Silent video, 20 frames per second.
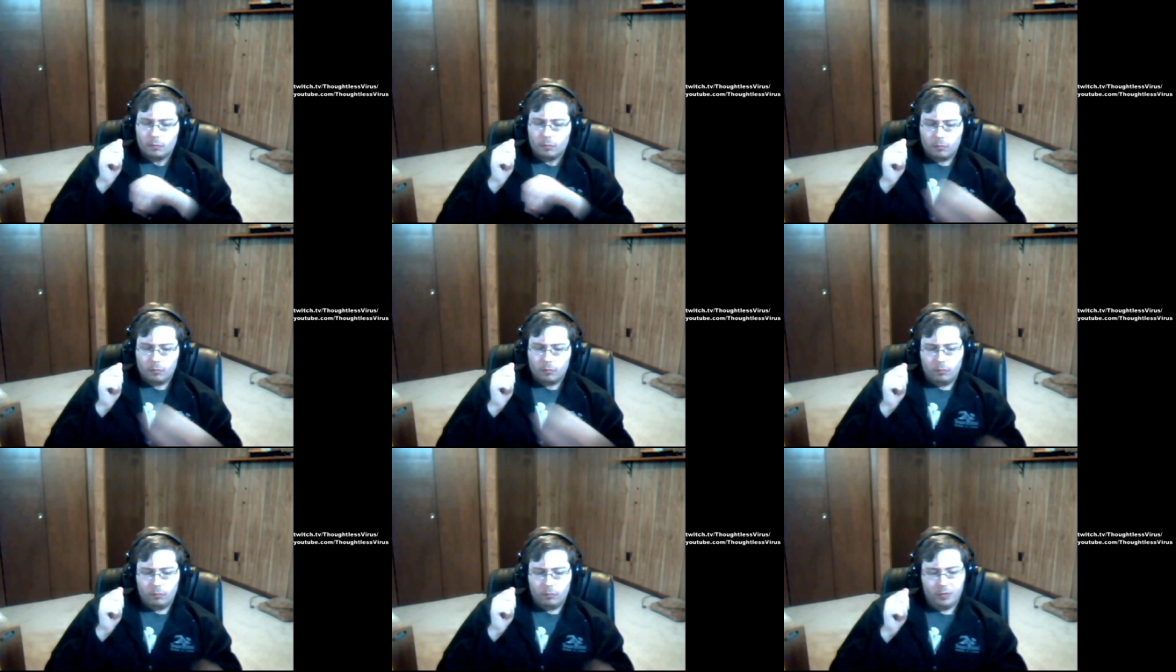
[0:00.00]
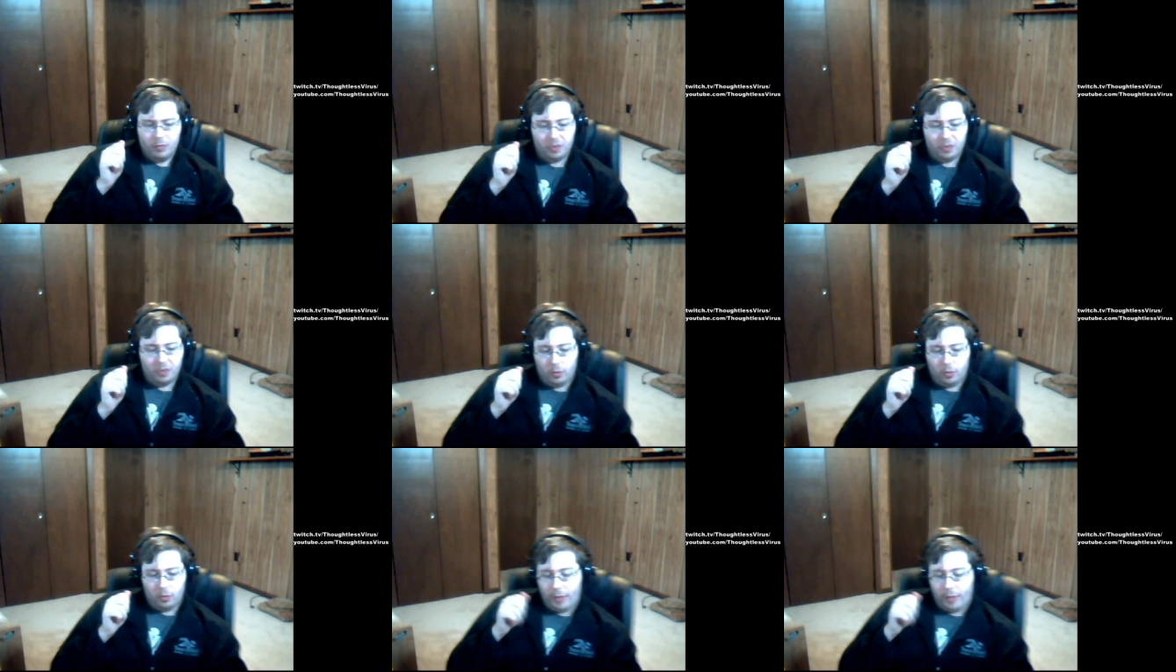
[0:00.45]

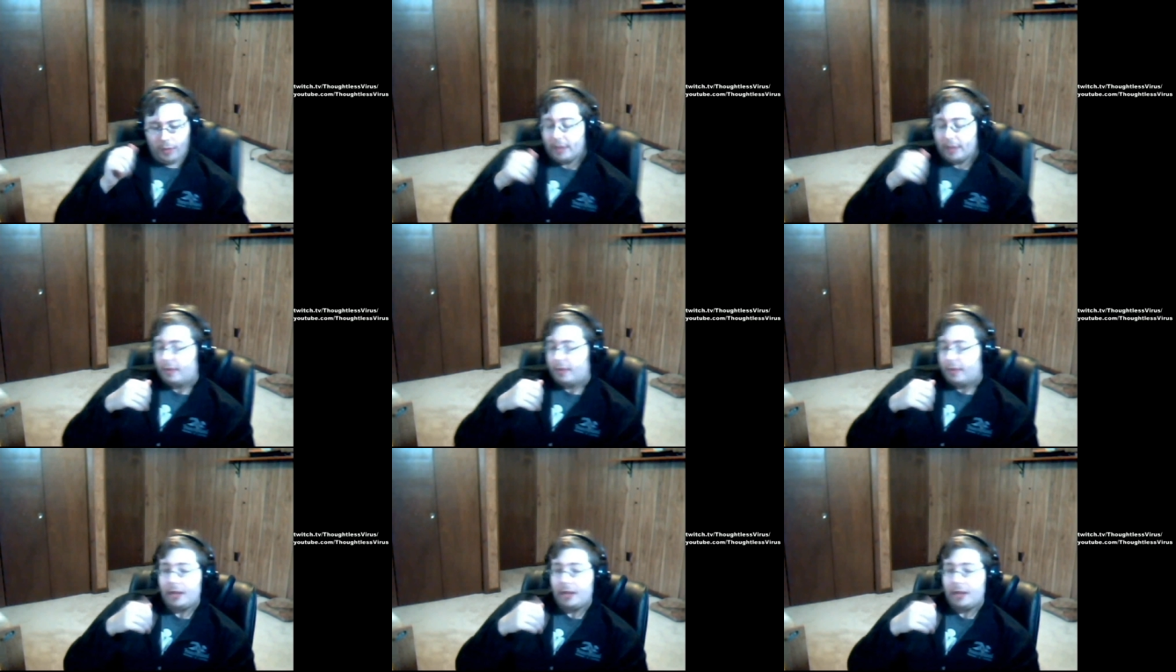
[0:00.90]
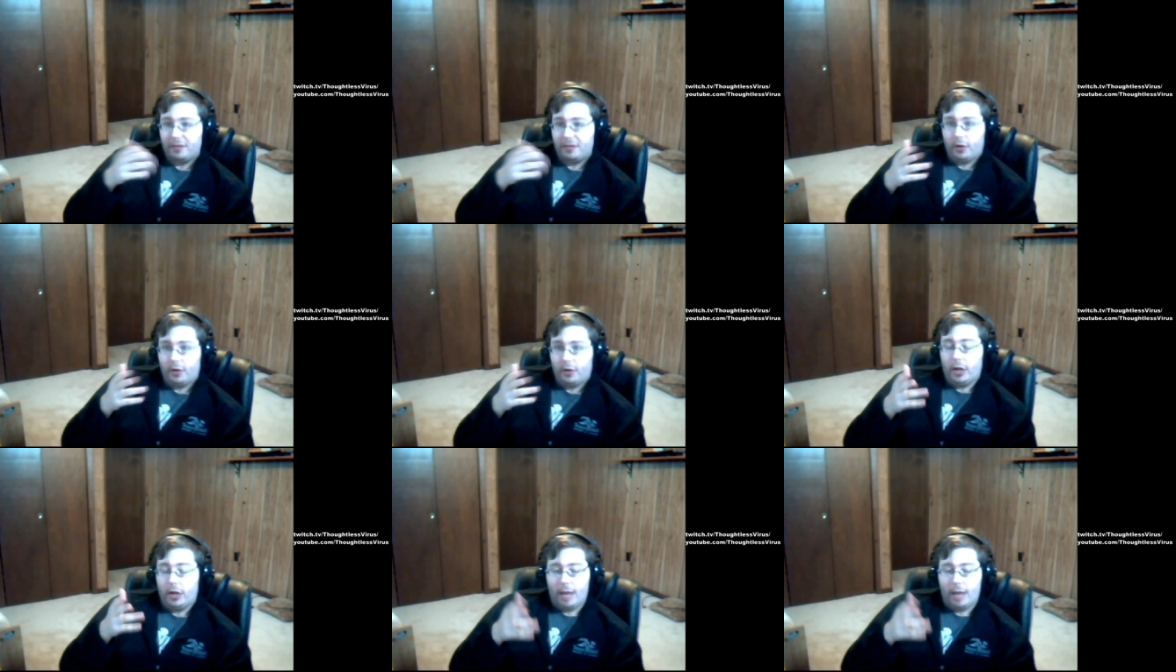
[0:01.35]
So that's a very
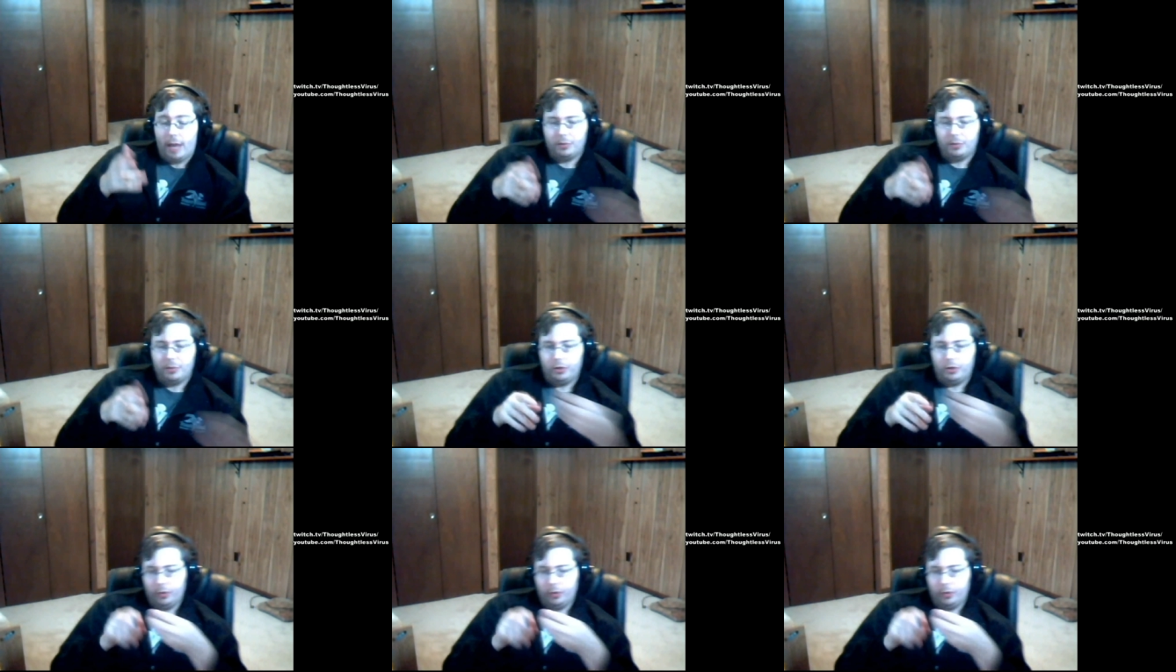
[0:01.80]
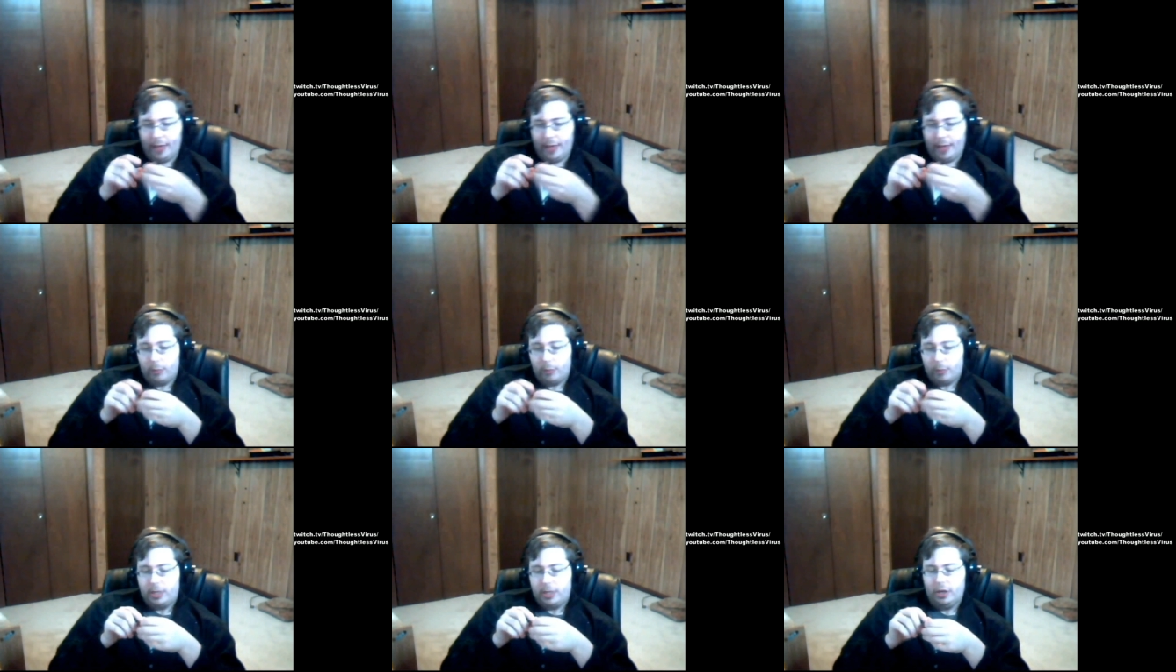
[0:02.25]
good option too, and that
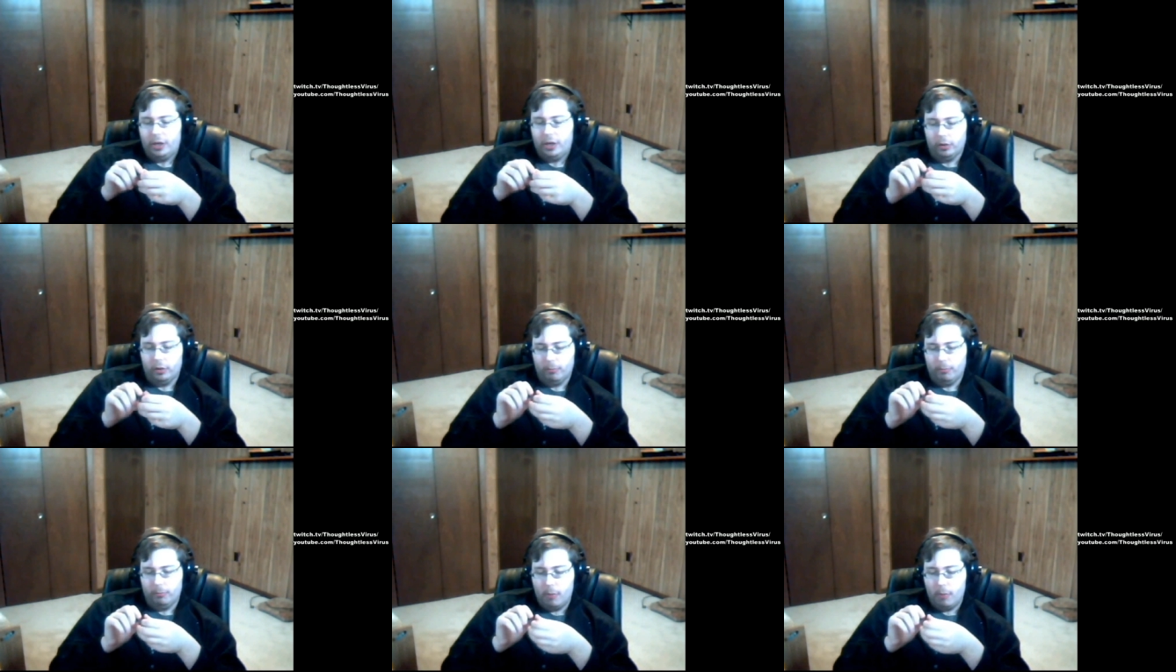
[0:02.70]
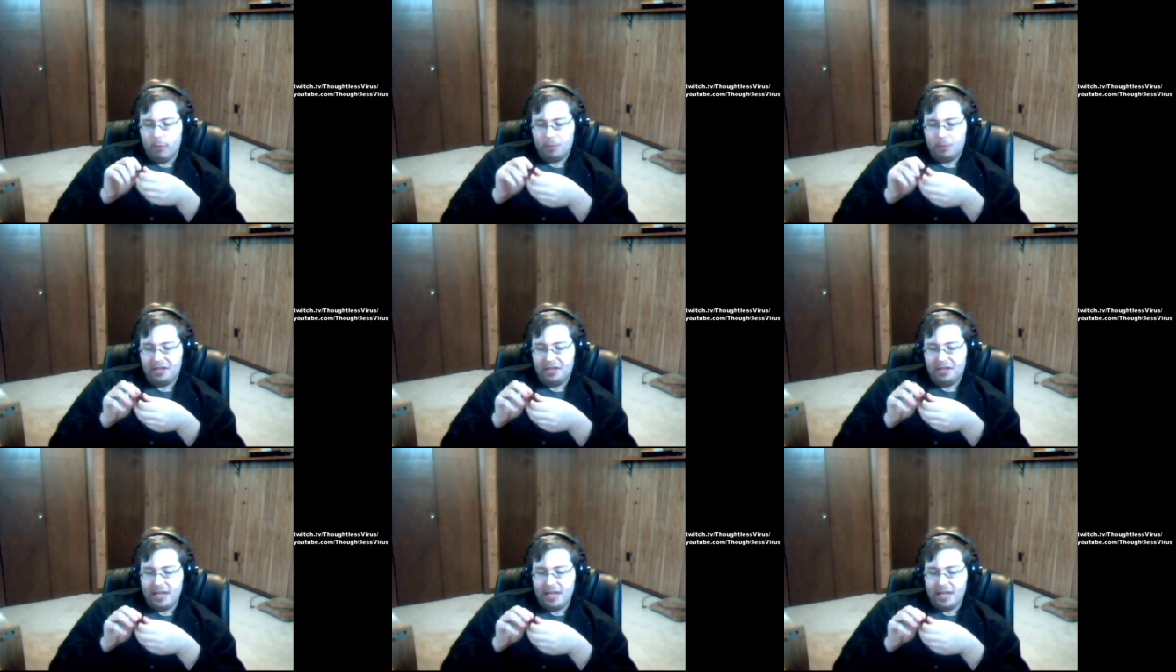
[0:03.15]
will cure most
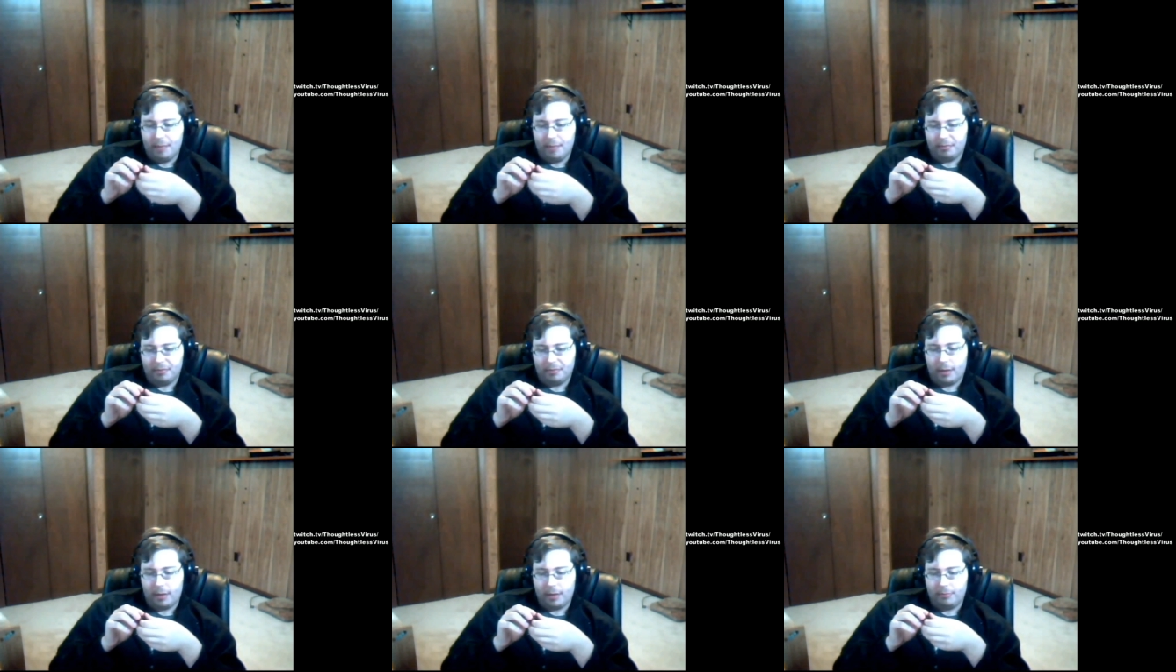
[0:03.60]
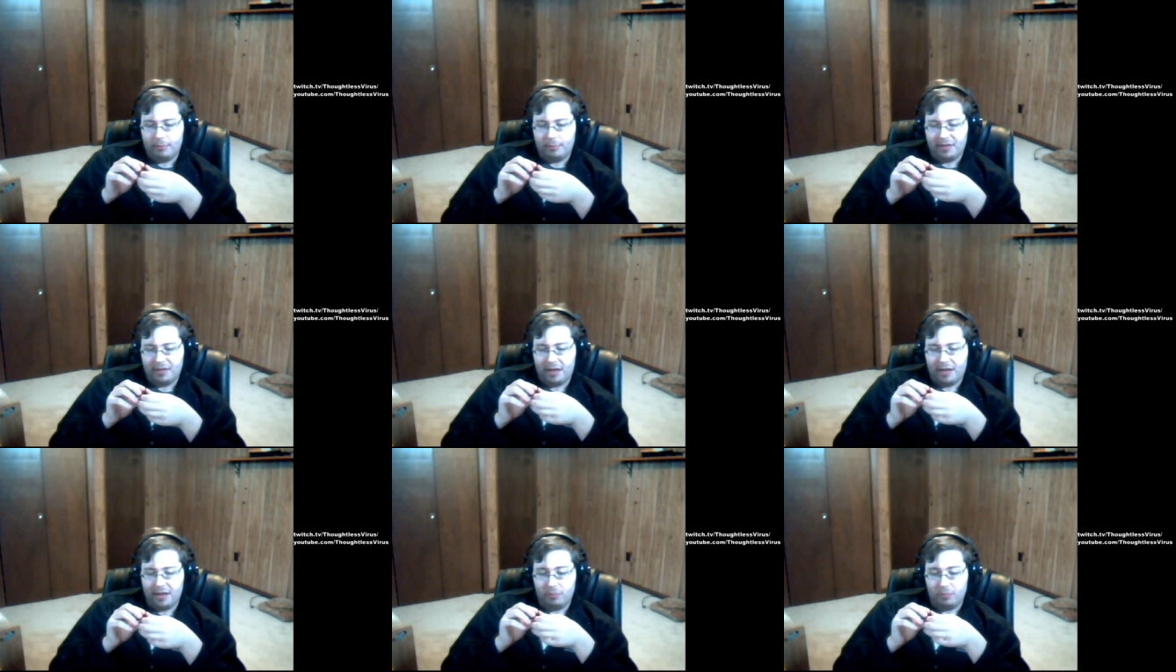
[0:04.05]
DM's problems
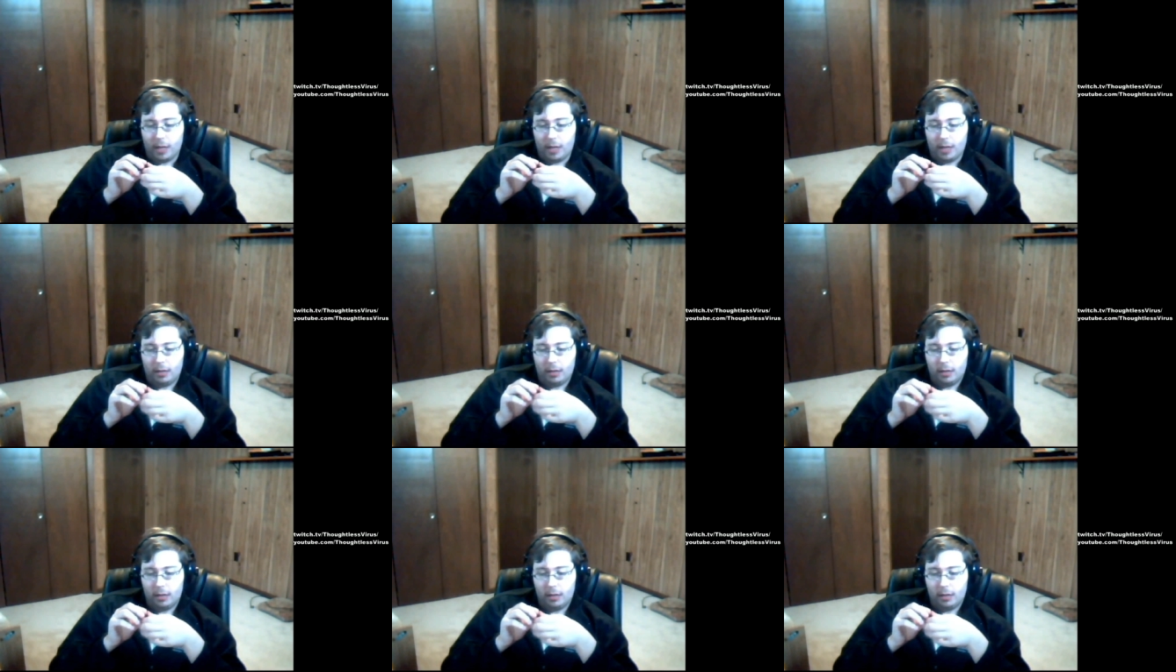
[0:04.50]
as well.